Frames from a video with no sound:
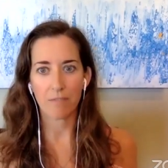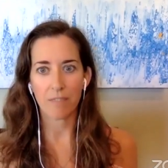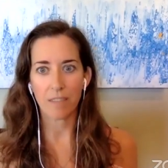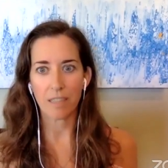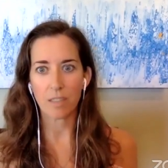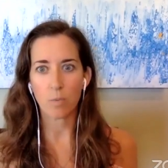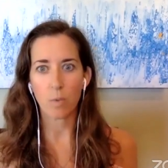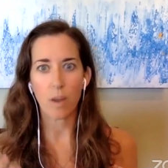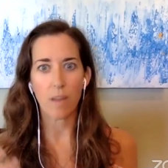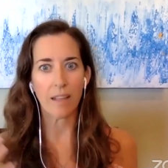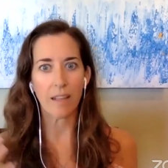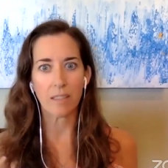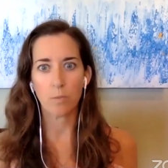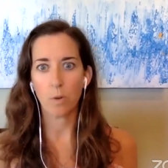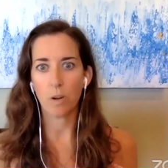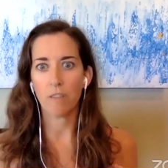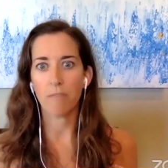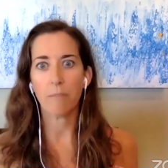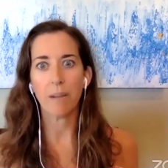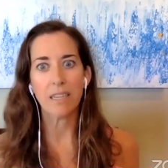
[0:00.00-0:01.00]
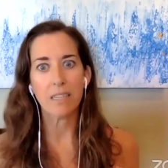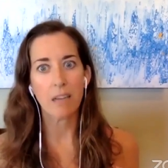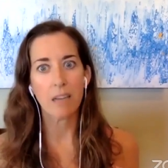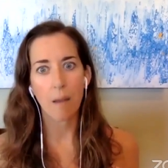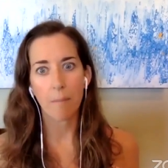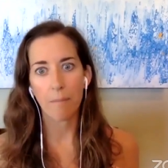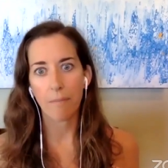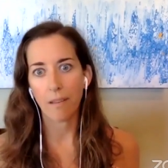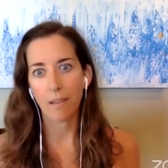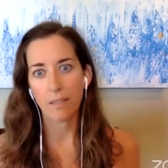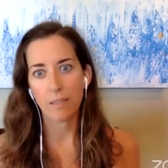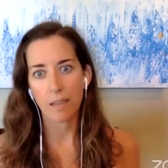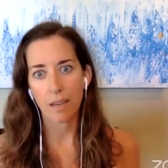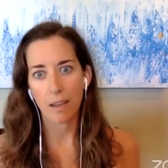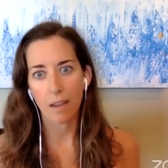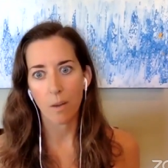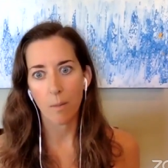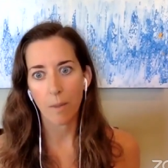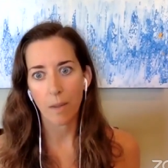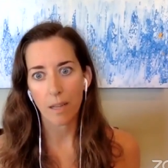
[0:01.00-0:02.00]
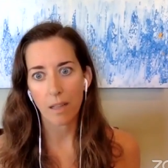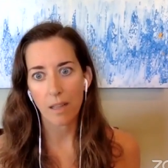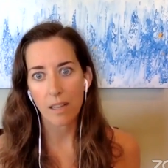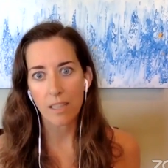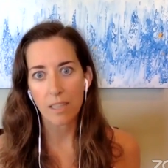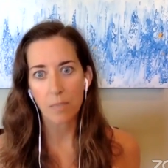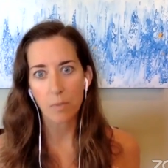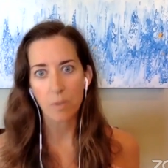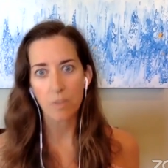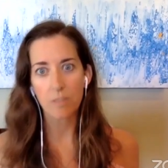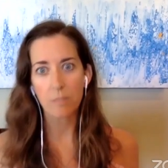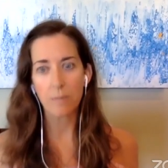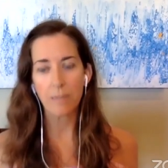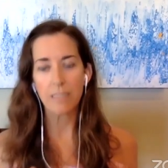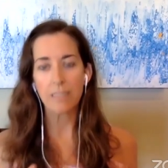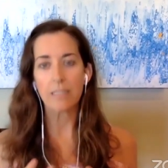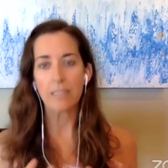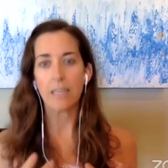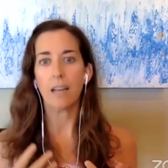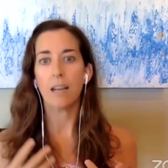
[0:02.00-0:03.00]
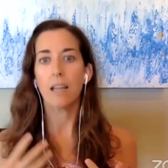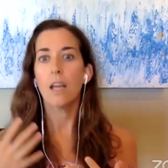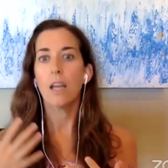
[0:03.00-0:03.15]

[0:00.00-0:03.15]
That's why that's one of my top things that I help my clients with is mindset